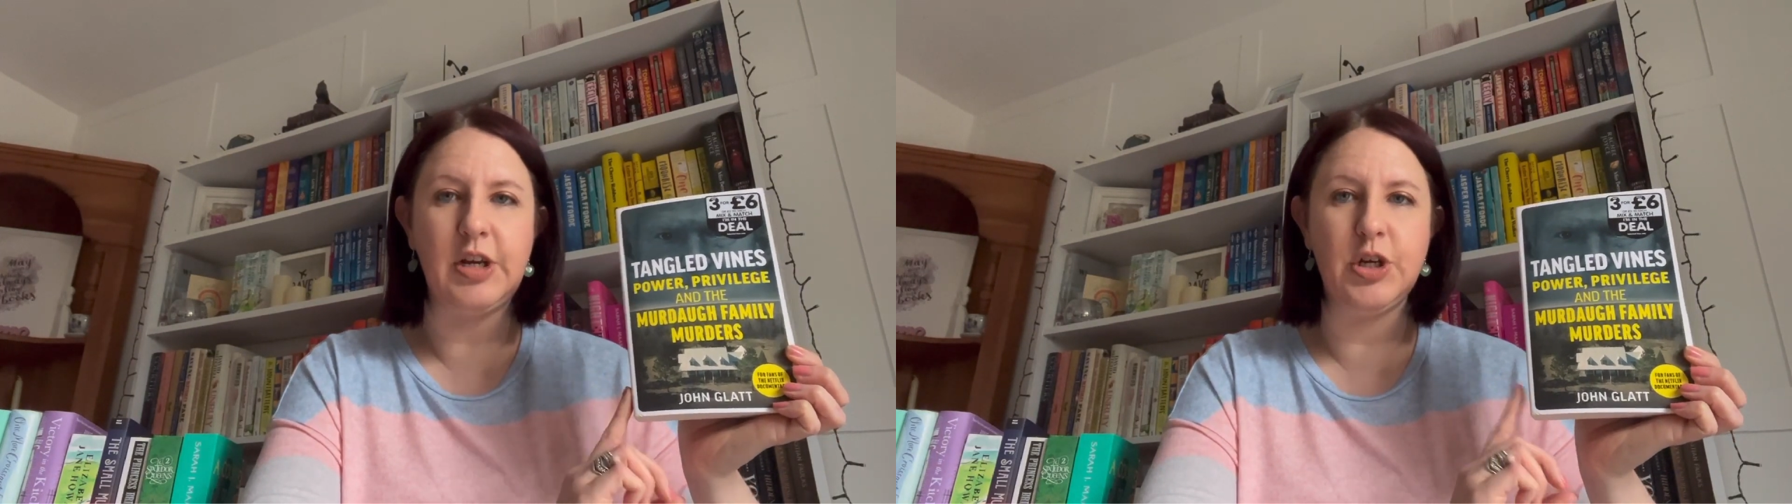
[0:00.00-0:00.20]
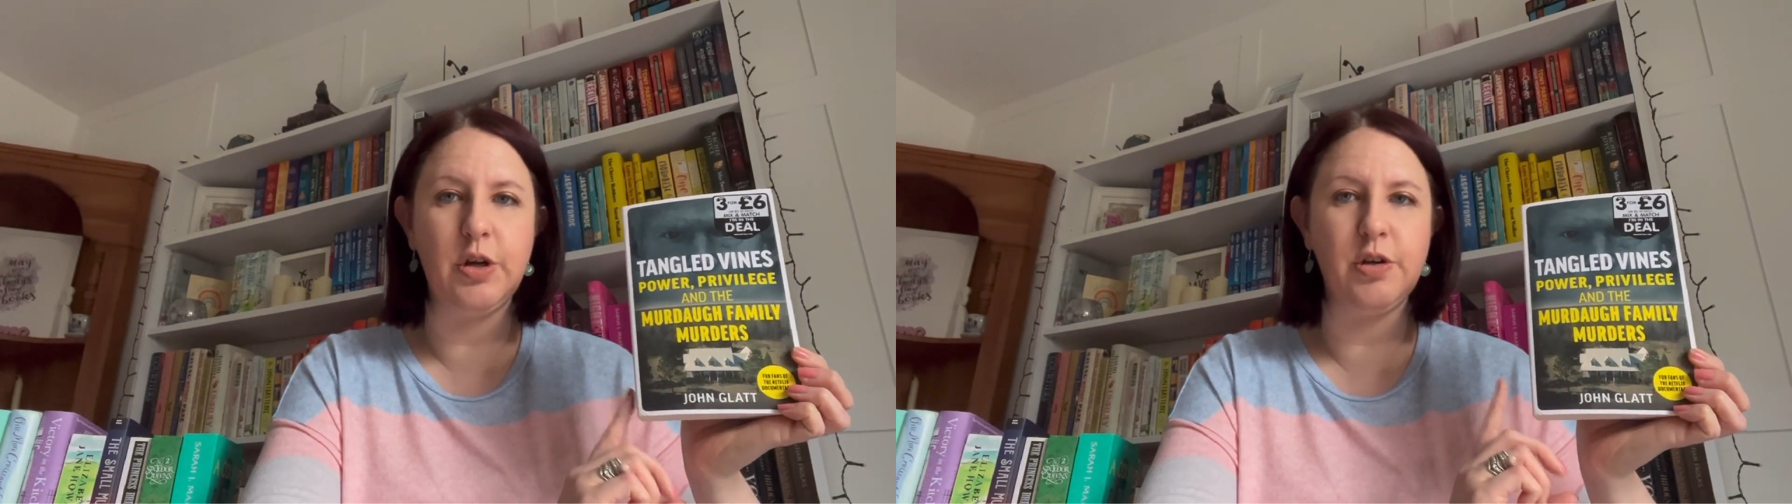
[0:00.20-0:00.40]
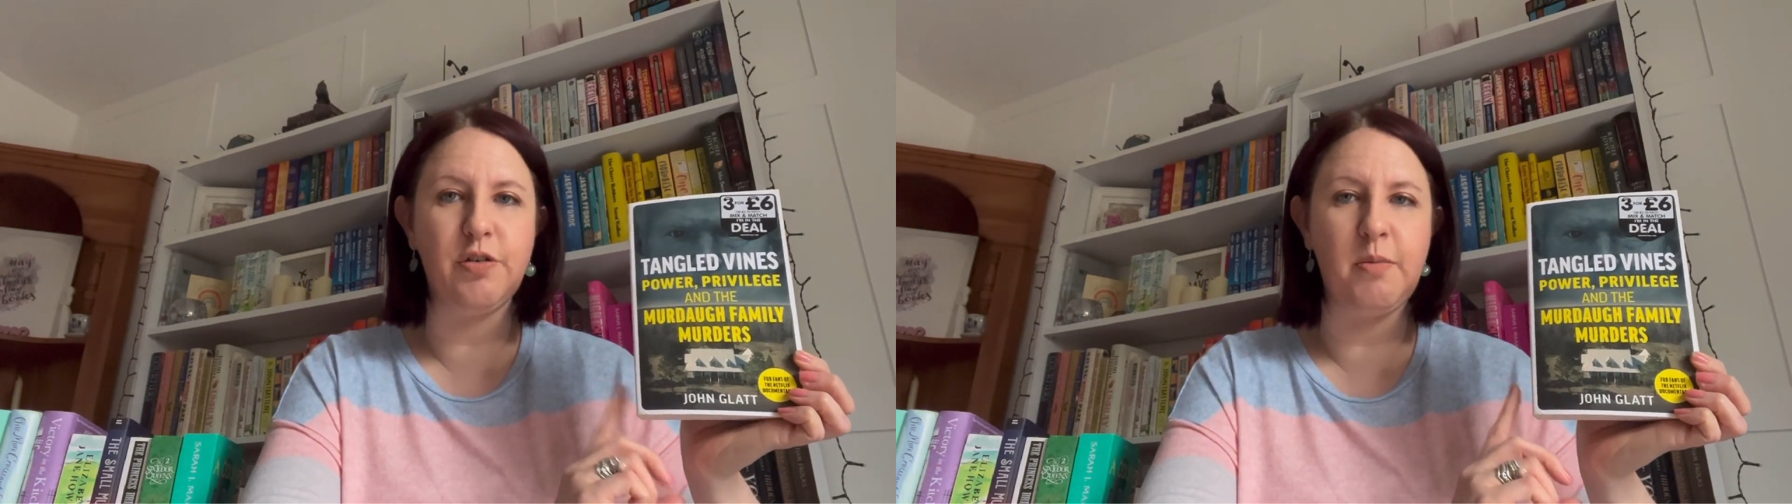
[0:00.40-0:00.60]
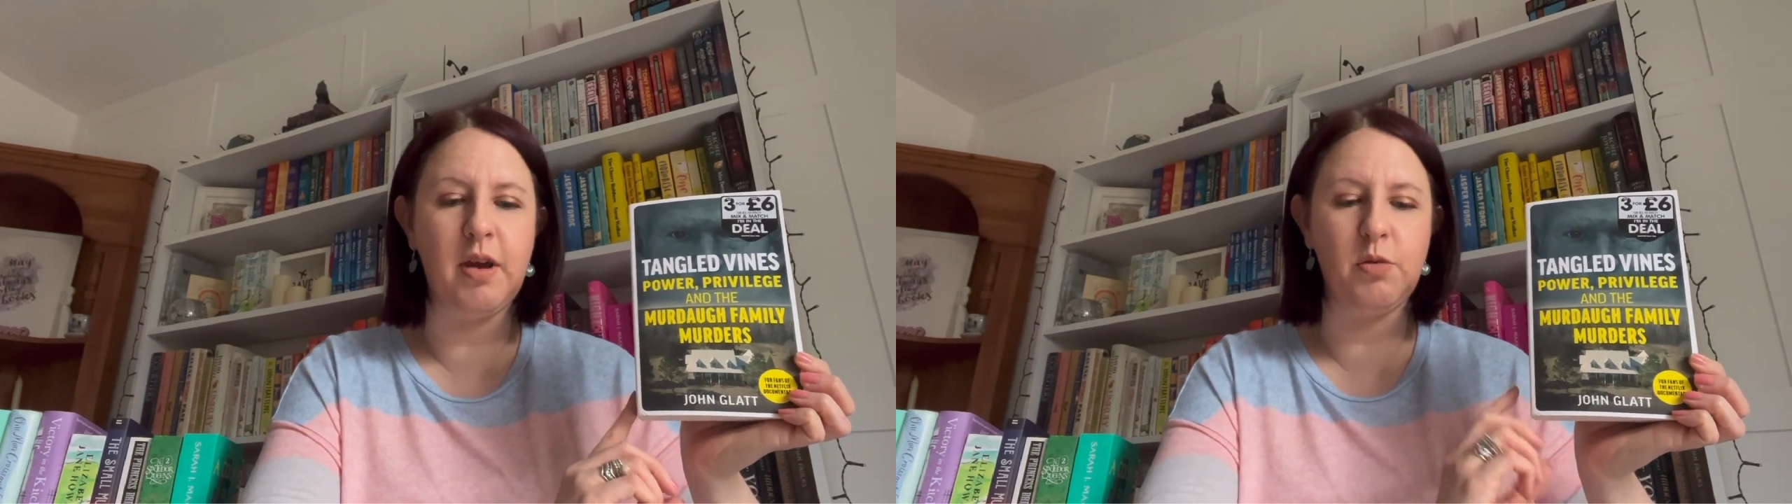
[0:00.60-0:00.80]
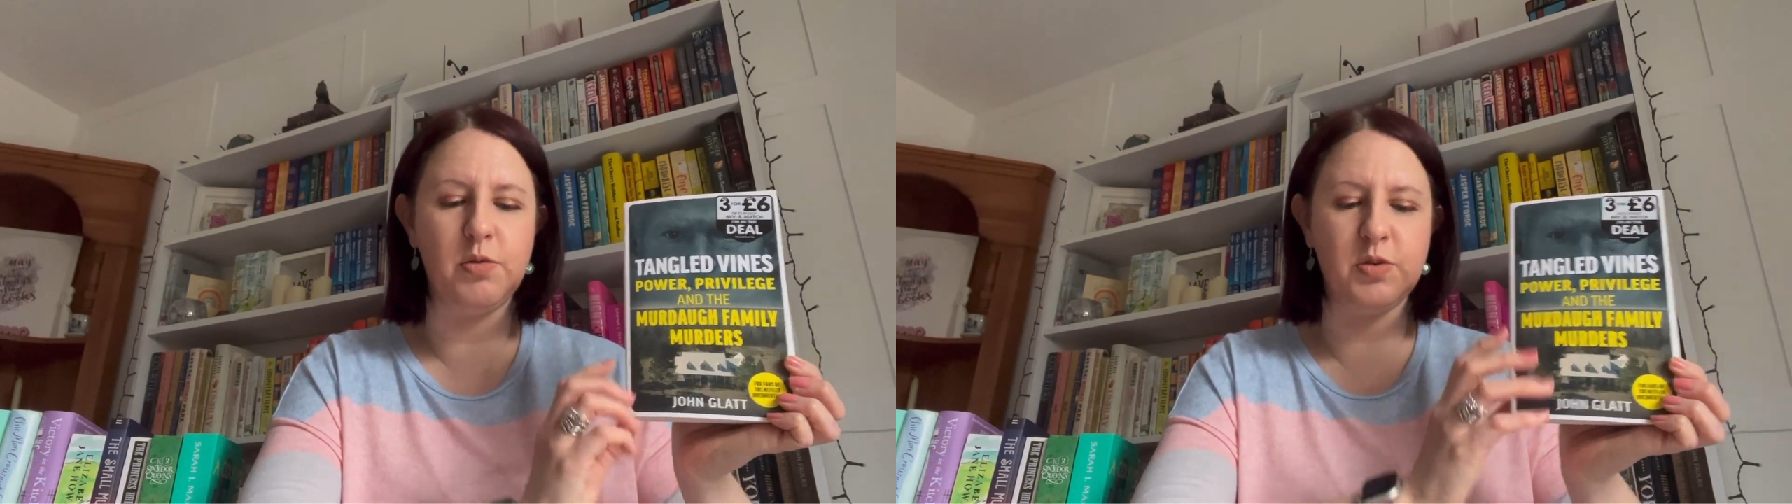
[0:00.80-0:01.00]
tuned for my
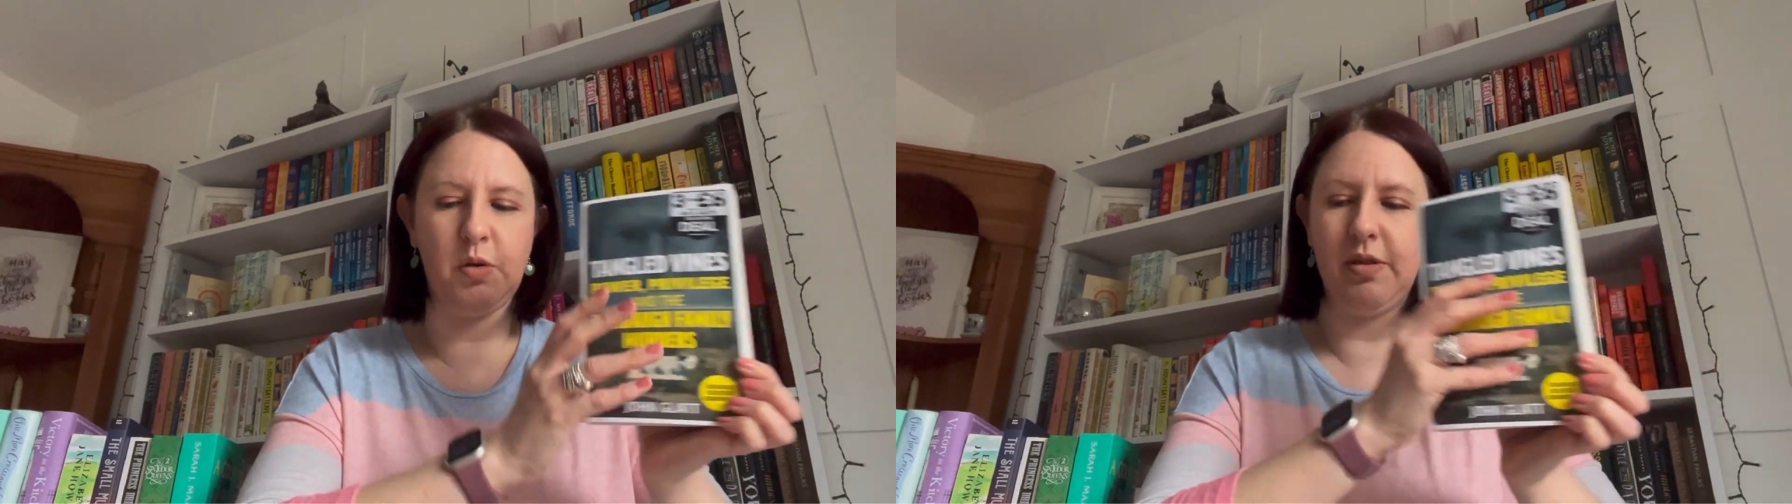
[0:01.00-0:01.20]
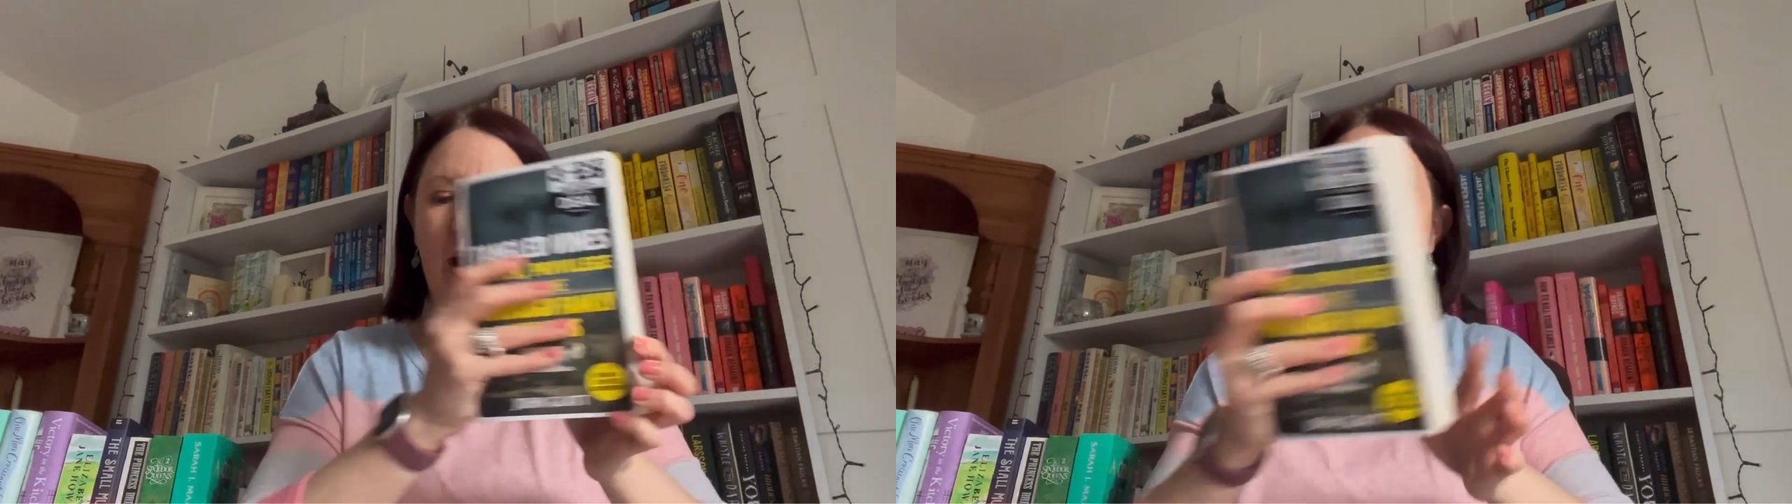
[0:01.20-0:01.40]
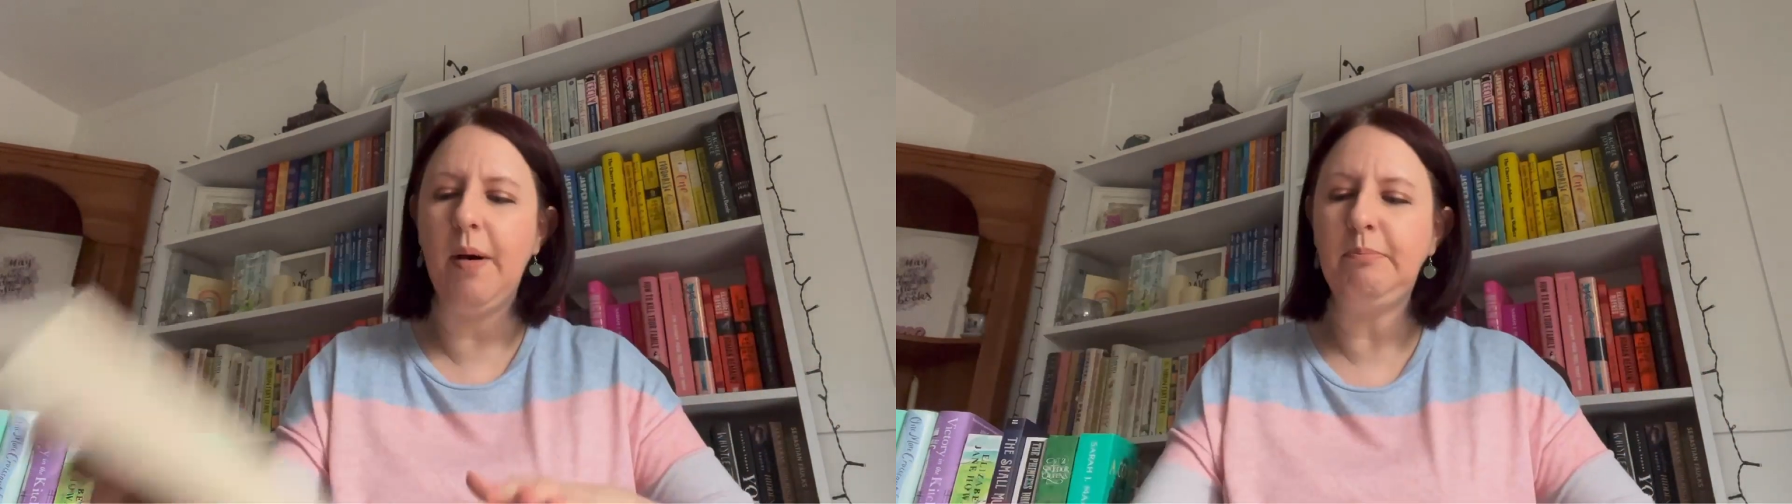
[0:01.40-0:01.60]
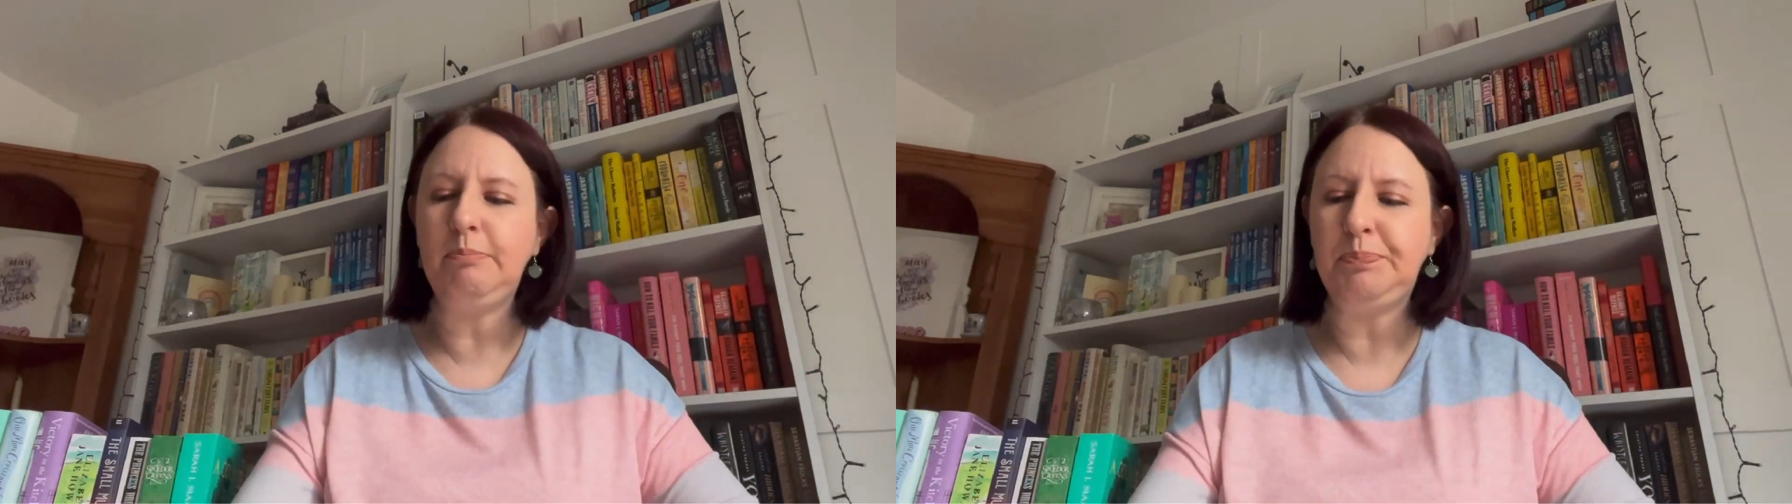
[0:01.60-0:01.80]
thoughts on that one.